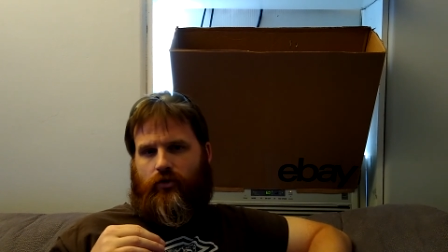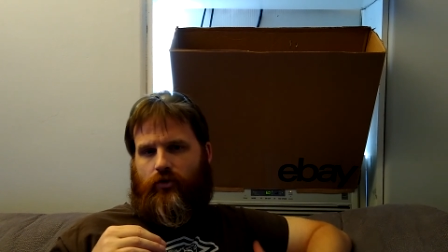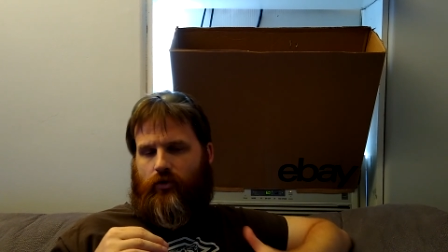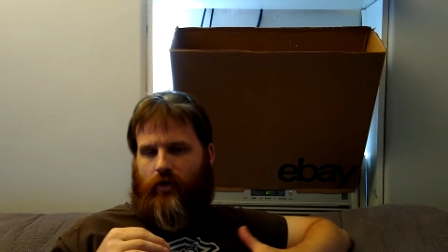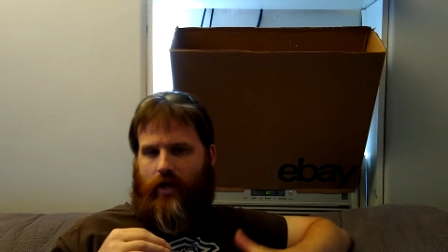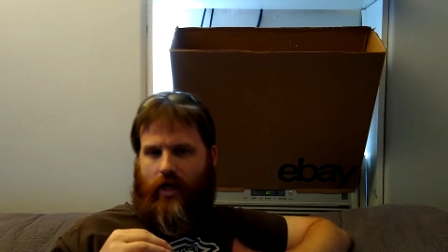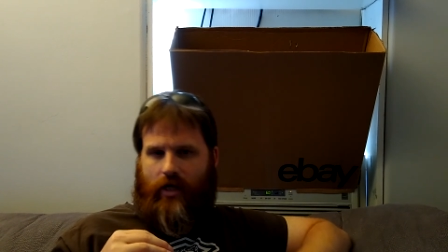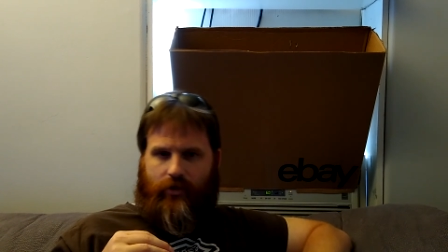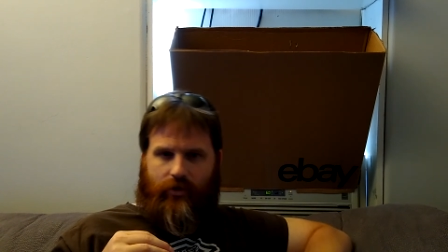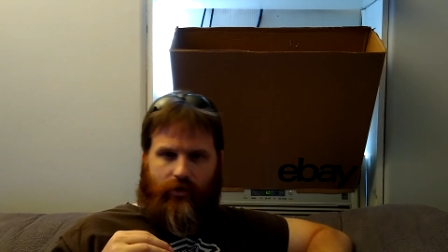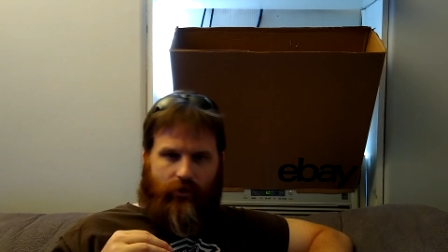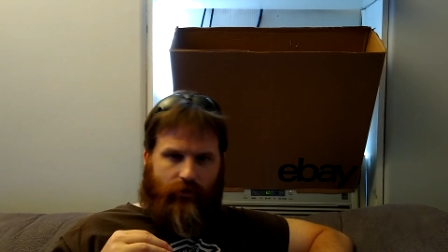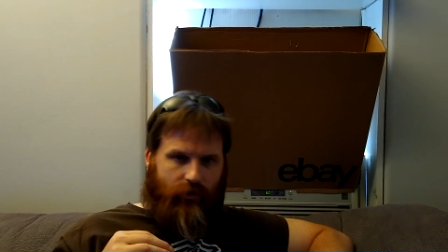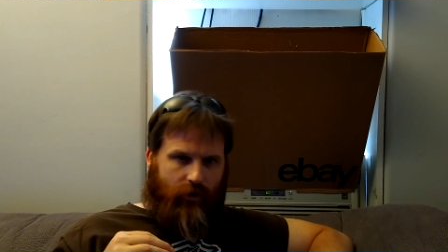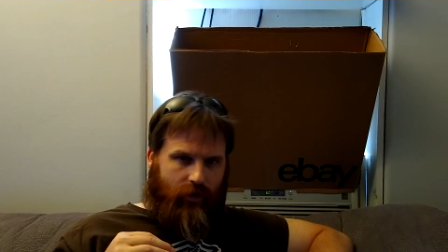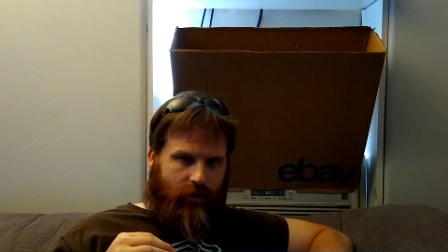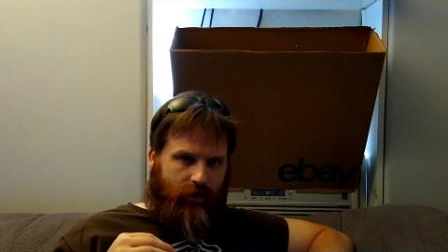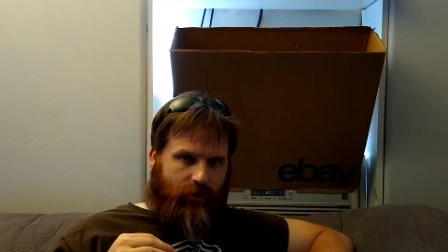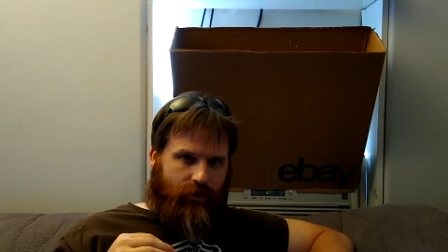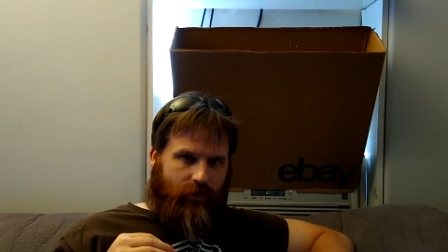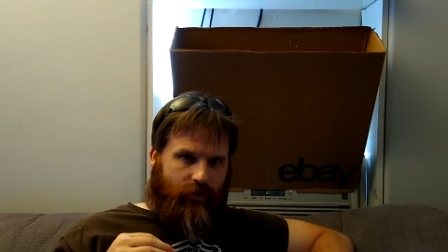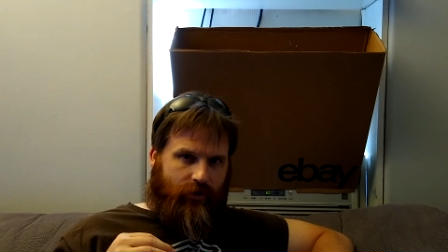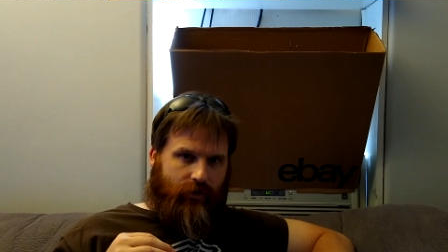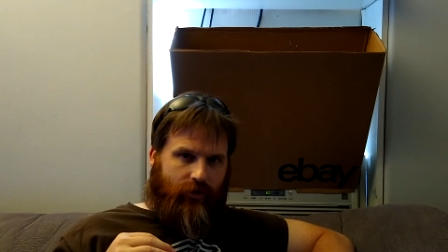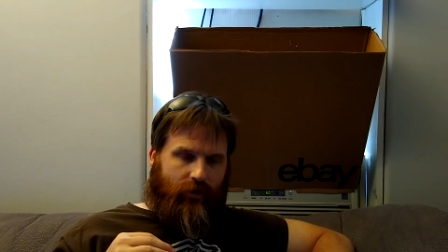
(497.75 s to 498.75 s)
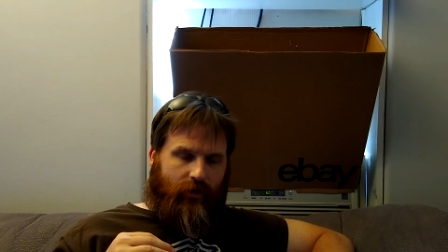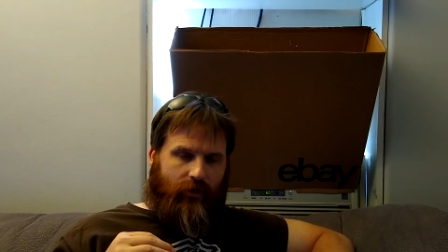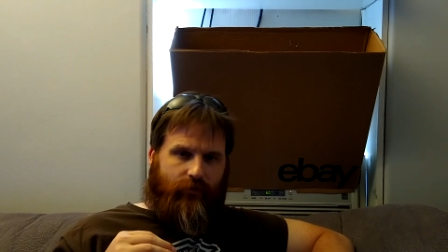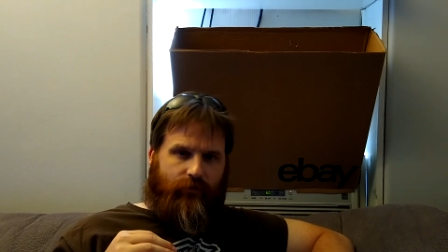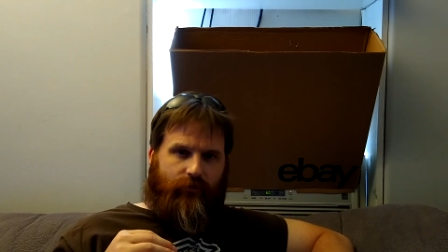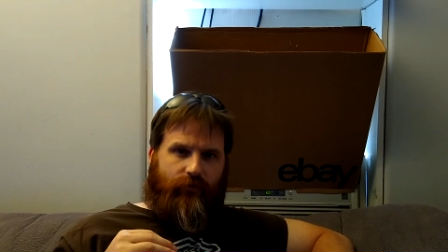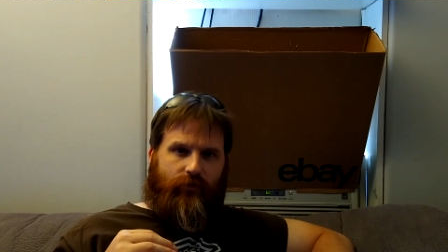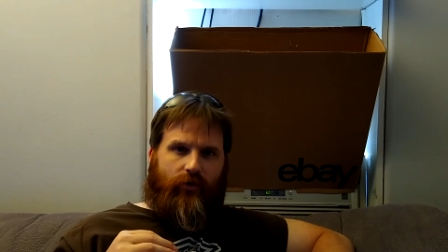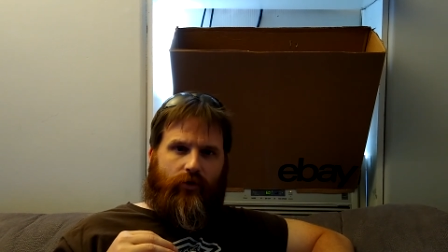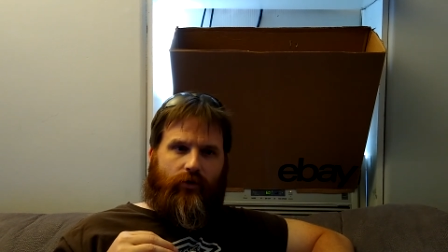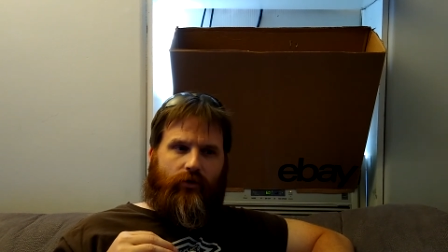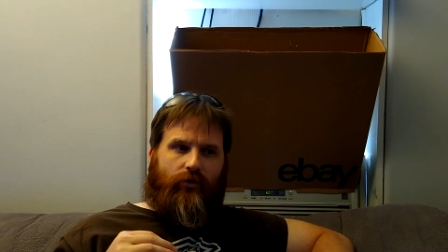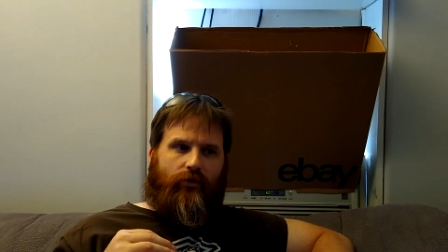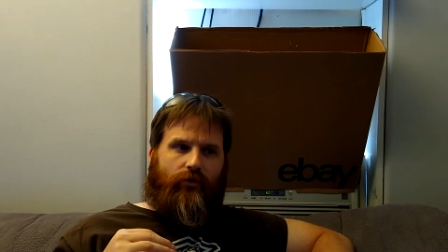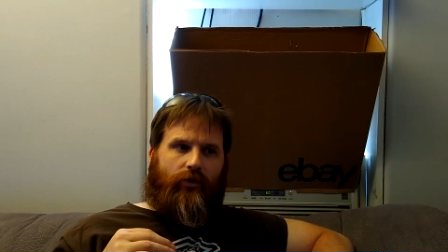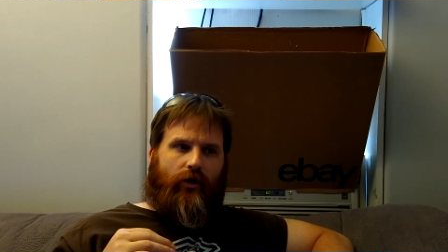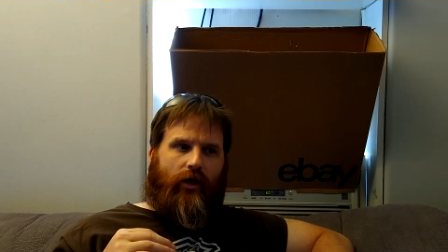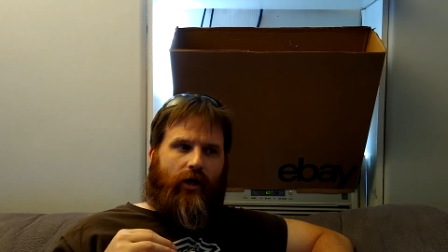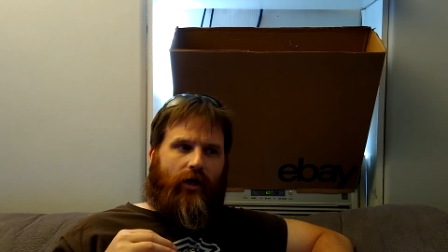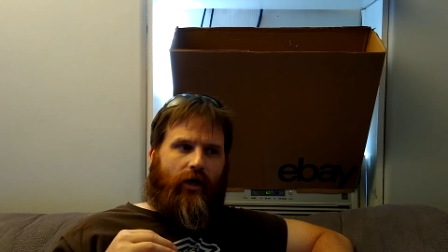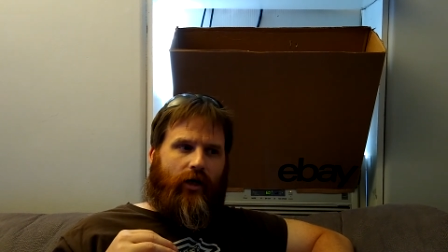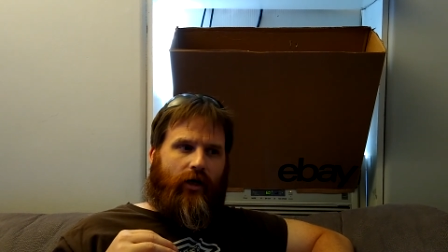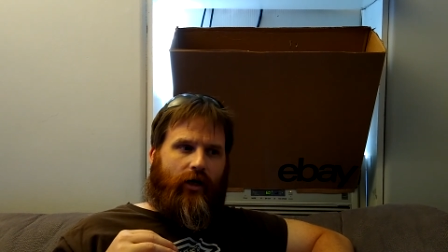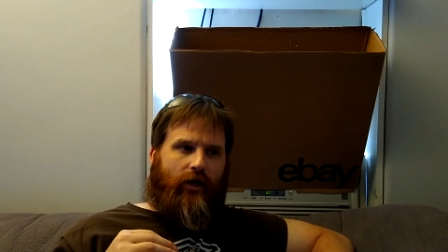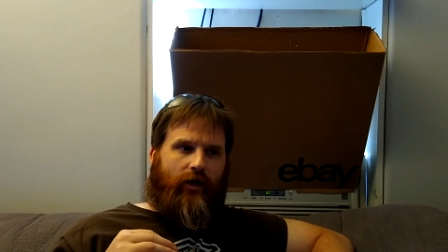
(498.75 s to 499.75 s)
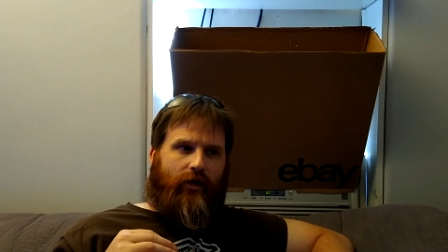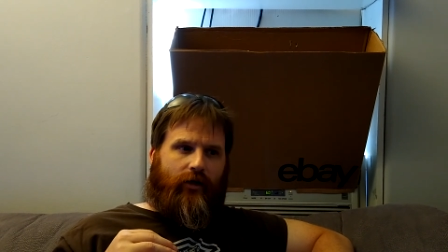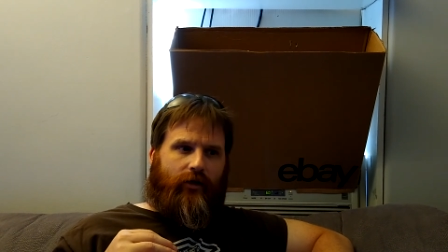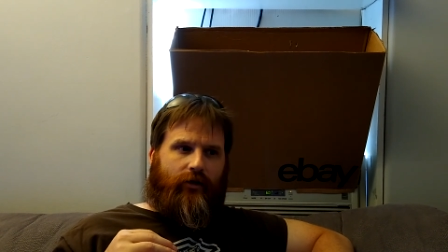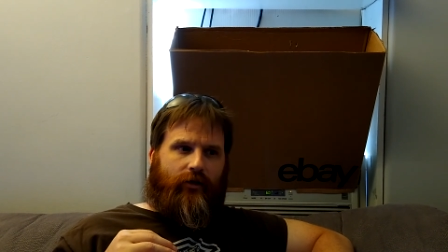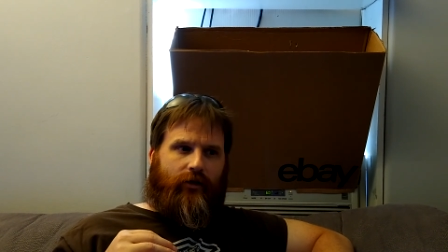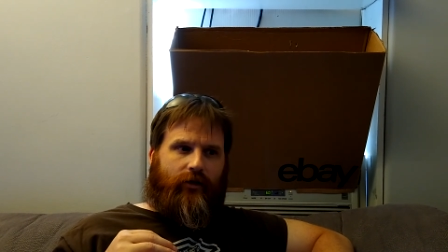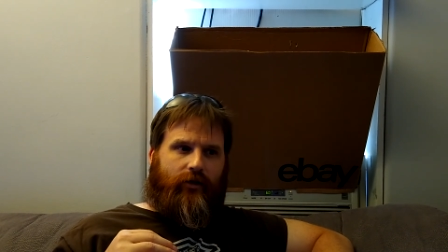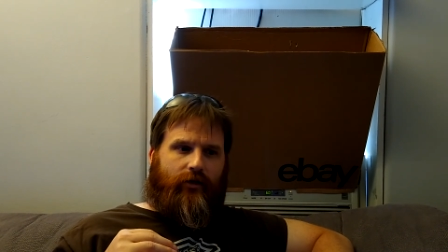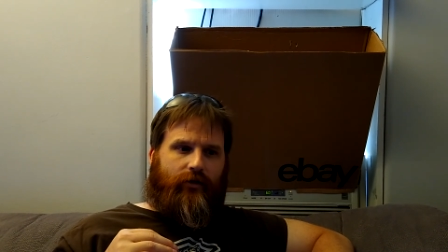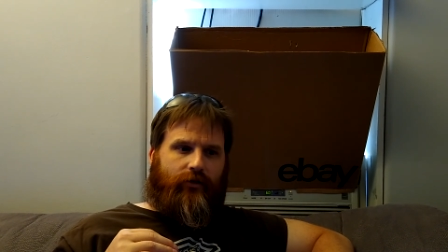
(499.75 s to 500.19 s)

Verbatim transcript: do not do this. If you uh,